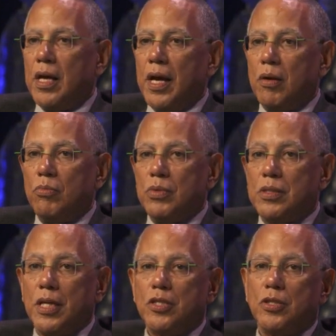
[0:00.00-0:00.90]
and
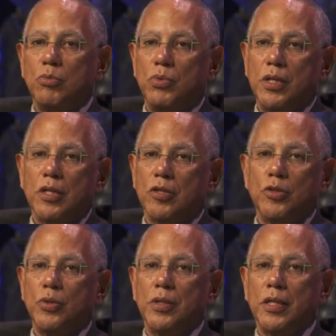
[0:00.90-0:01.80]
essentially, we
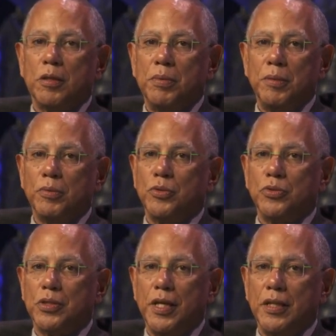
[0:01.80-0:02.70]
concluded that the people who
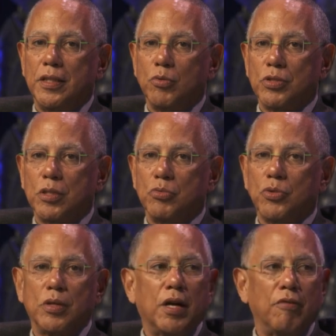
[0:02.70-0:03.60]
said there was some
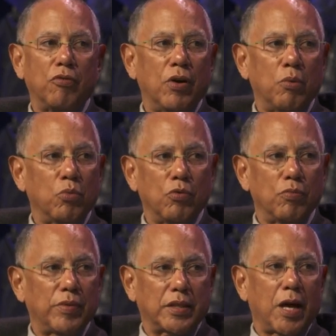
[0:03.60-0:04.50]
sort of cover up were
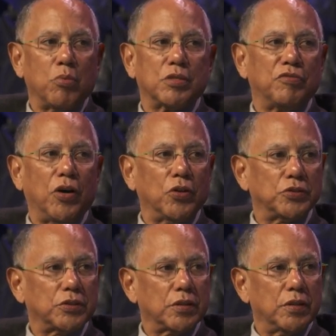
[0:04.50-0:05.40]
that that was
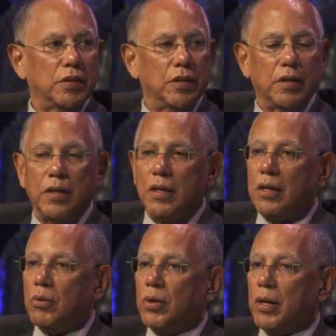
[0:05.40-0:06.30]
false.
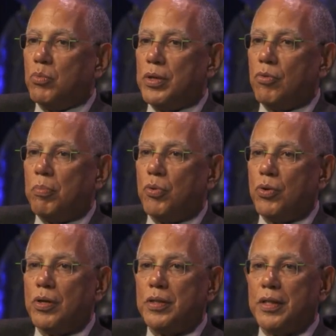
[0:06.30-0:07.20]
When we
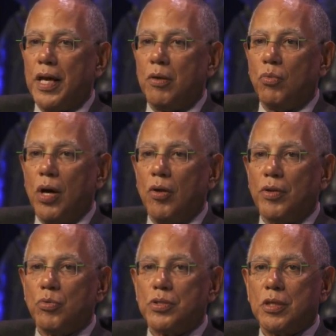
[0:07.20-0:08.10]
reported that while
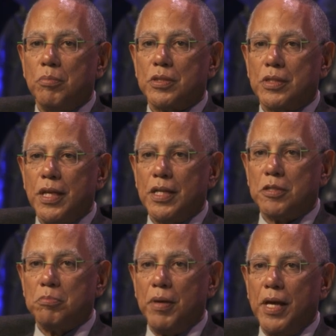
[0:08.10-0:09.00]
there were some
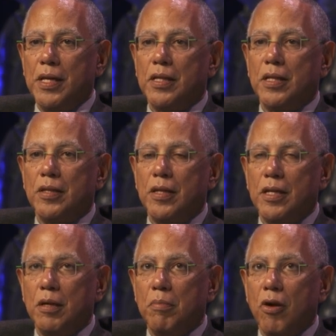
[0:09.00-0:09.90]
mistakes made in,
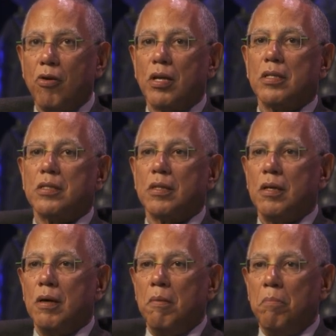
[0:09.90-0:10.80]
in America's
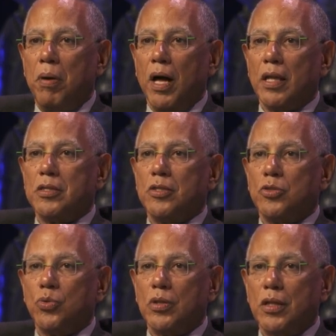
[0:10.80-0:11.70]
policy
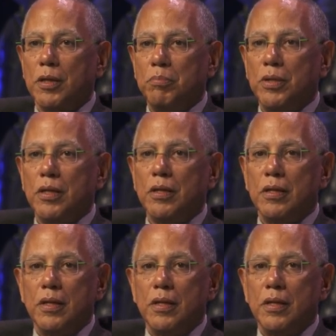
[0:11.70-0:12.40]
toward Libya